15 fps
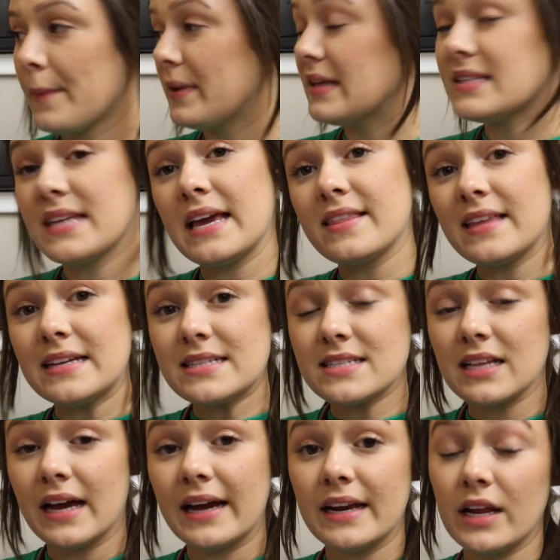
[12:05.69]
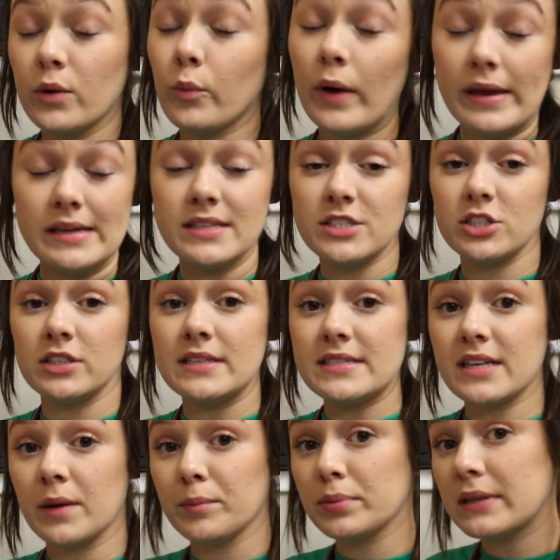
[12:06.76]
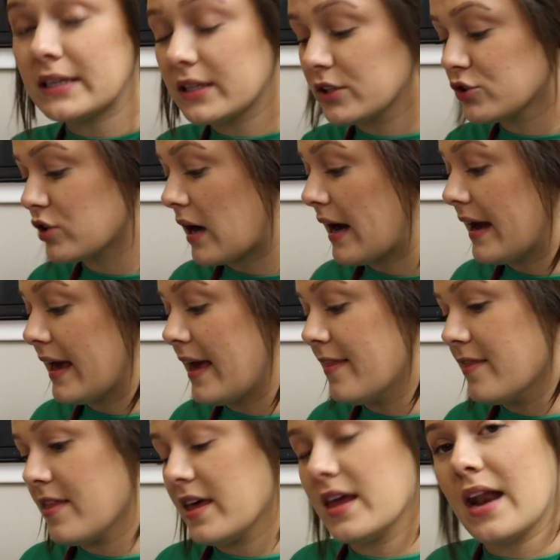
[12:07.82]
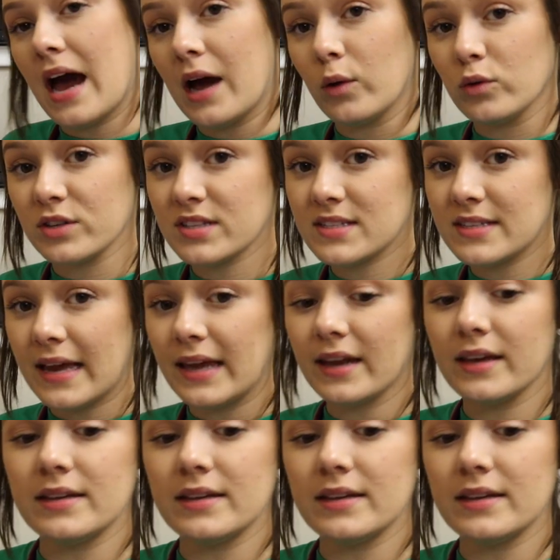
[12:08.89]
I'm going to take that slide and wait until it's completely dry, and then I will stain